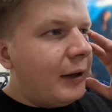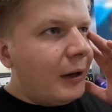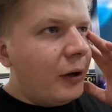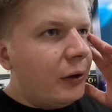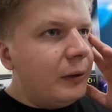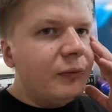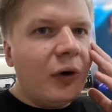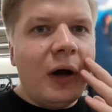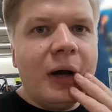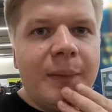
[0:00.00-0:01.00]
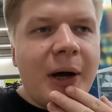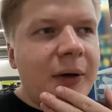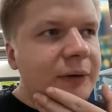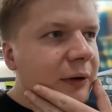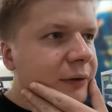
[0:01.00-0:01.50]
And I heard him talk
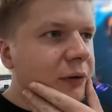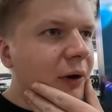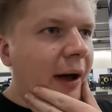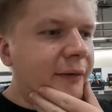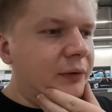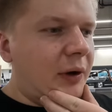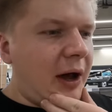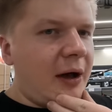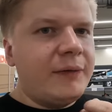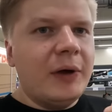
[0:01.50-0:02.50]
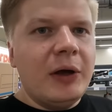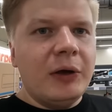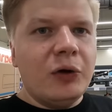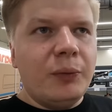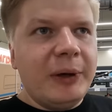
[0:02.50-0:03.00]
about that you have to have
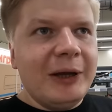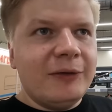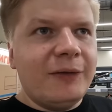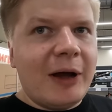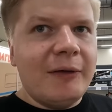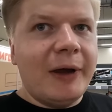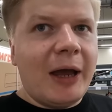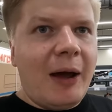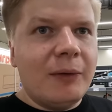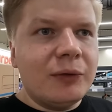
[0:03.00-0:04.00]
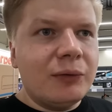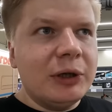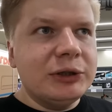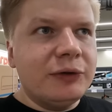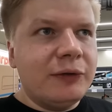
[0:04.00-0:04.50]
your PS5 account
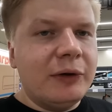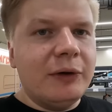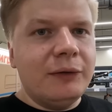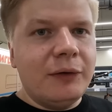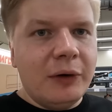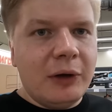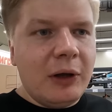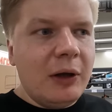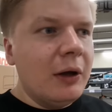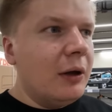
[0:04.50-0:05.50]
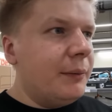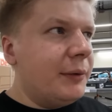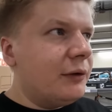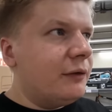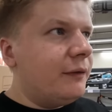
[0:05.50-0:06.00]
registered in Turkey,
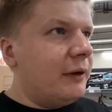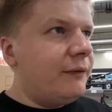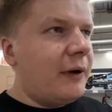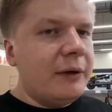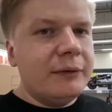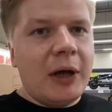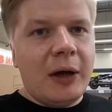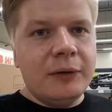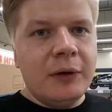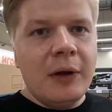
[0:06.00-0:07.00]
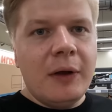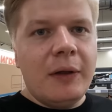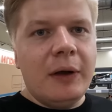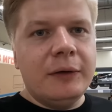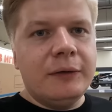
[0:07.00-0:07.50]
because if they found out
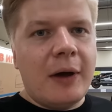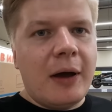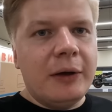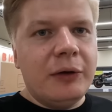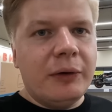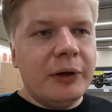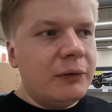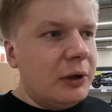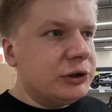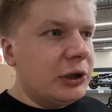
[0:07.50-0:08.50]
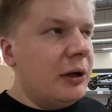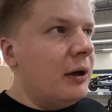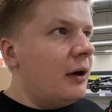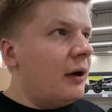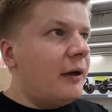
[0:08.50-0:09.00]
that you're in Russia,
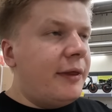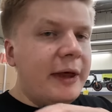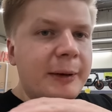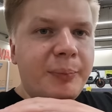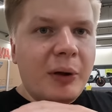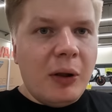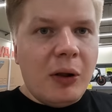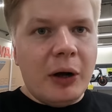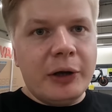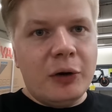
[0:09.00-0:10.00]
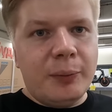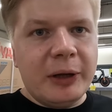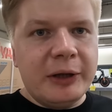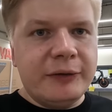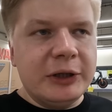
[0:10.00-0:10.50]
they block your
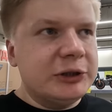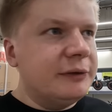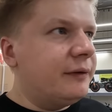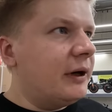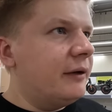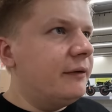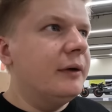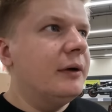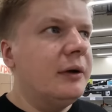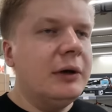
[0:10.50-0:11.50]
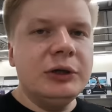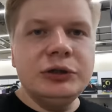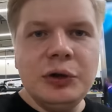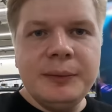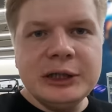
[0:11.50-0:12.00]
PlayStation 5.
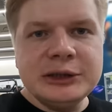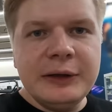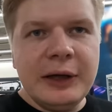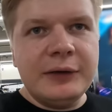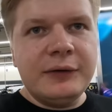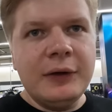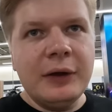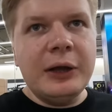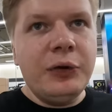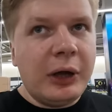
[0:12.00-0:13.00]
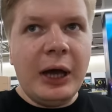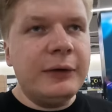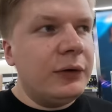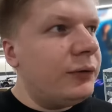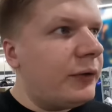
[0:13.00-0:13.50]
Could you imagine that? And you
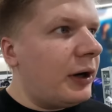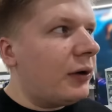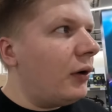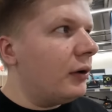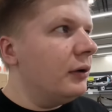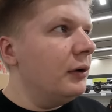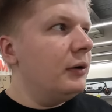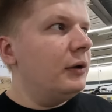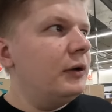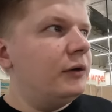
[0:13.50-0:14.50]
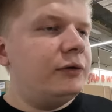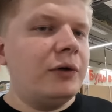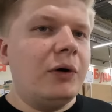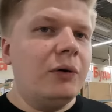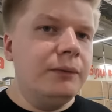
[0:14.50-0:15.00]
can't use it at all.
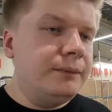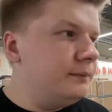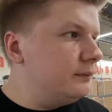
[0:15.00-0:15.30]
So